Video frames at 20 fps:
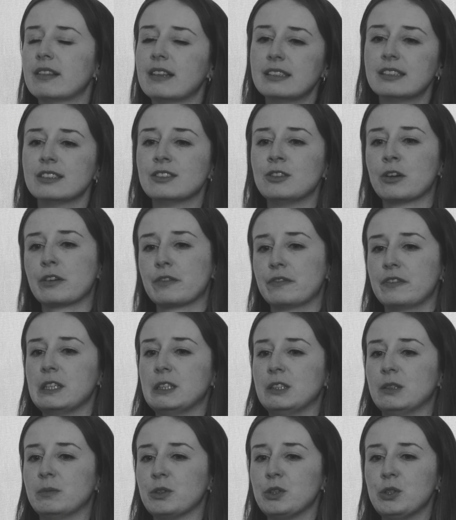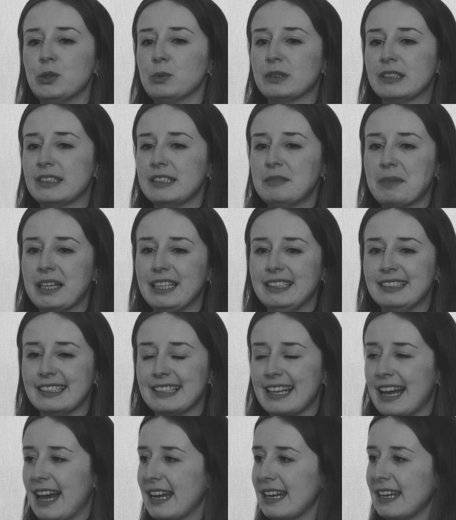This is not a film that you would see made
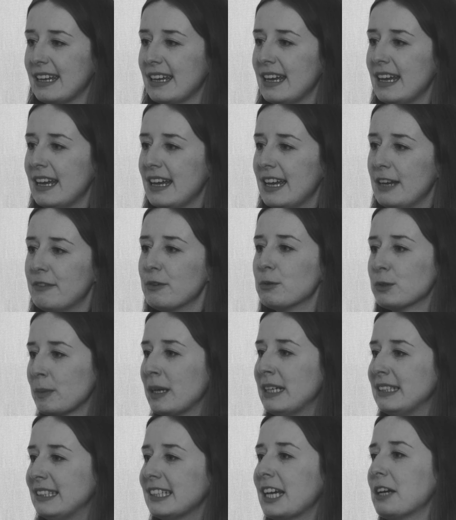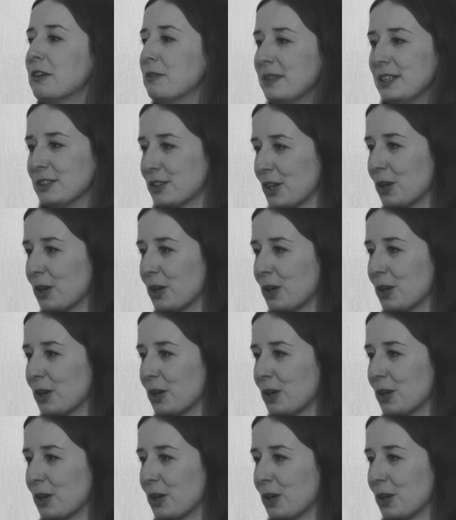today. If it was made today, it would be a